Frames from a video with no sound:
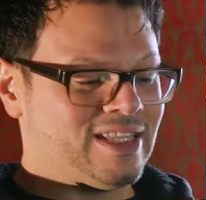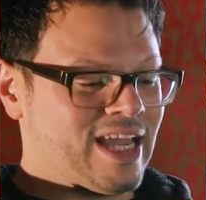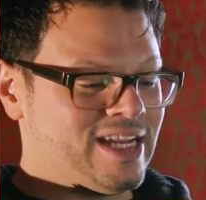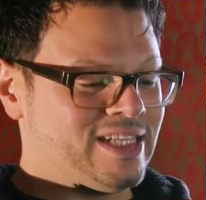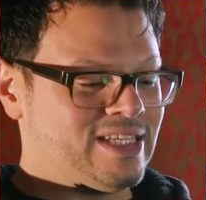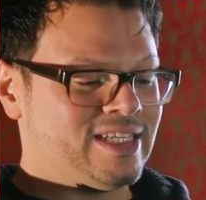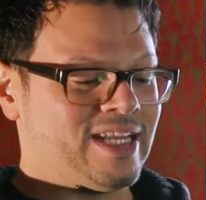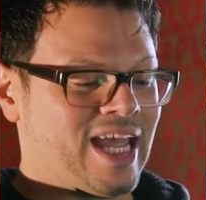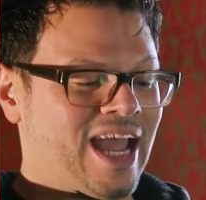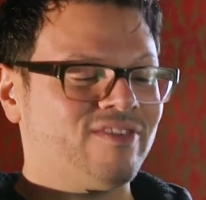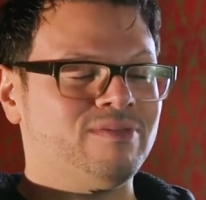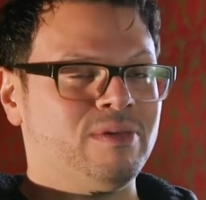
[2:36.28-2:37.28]
Lighting doesn't
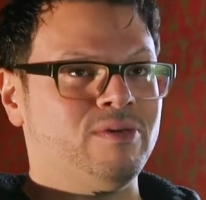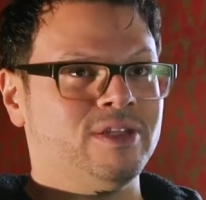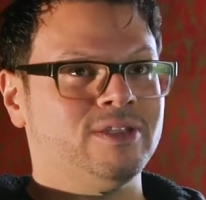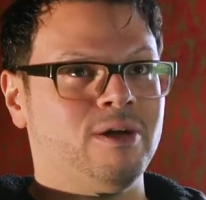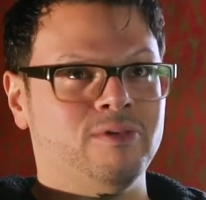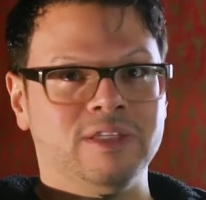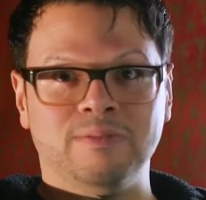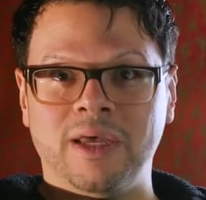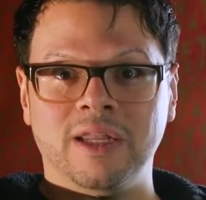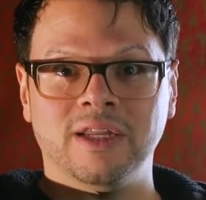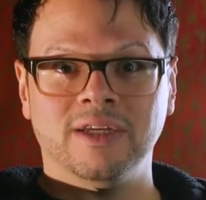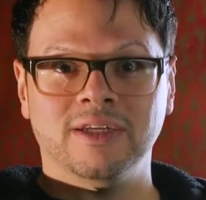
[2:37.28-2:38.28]
have to be what it's always
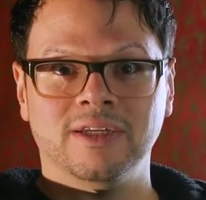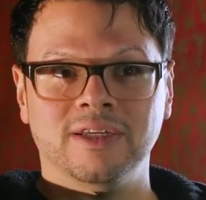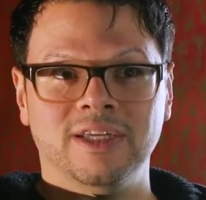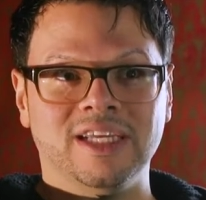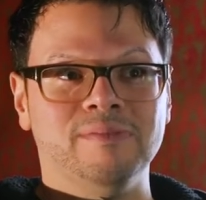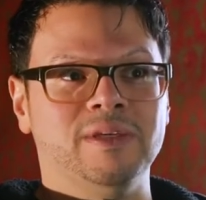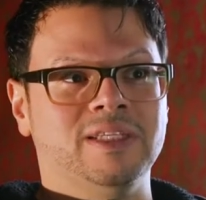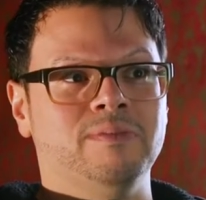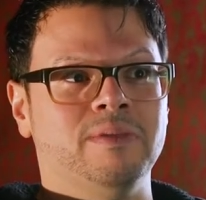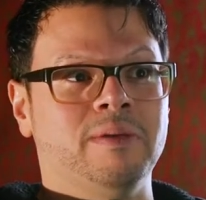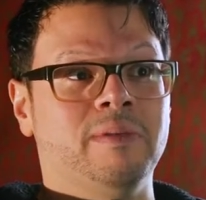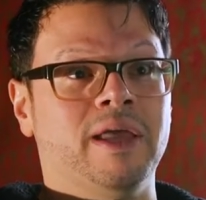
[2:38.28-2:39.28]
been. It can be
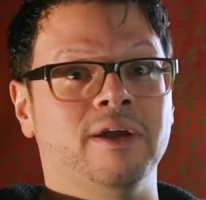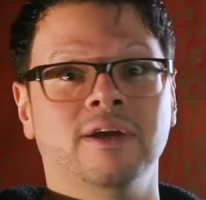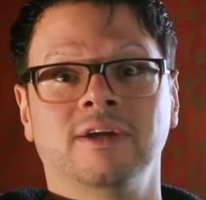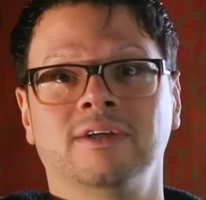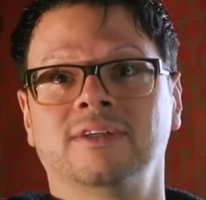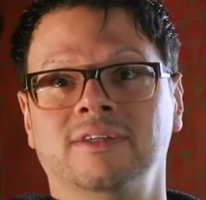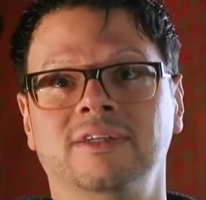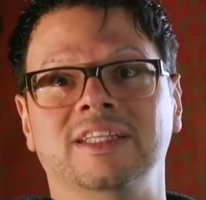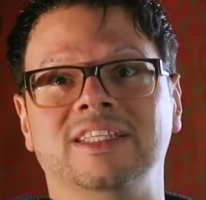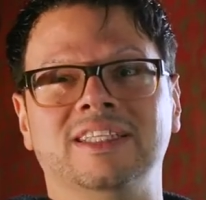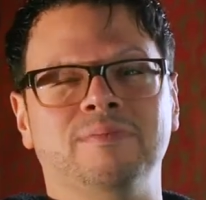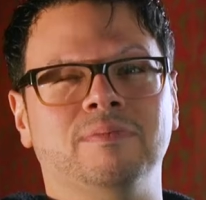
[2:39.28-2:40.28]
something better
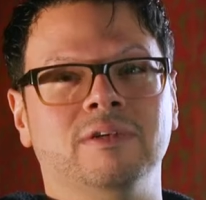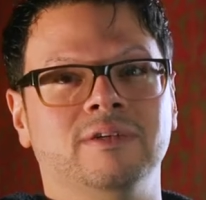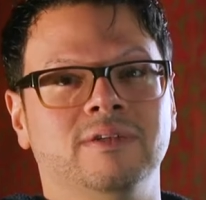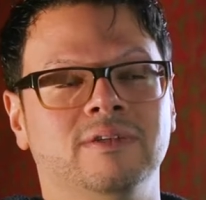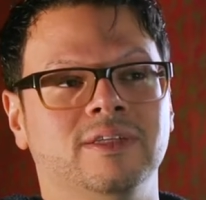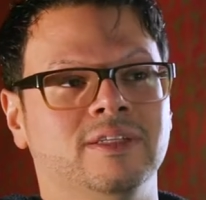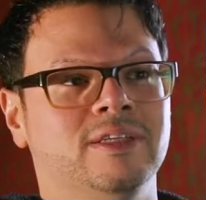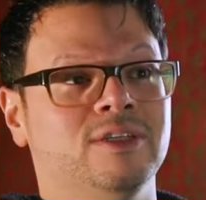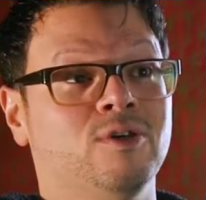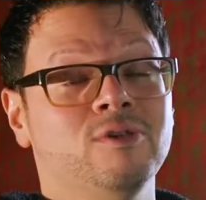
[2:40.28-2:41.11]
and simpler and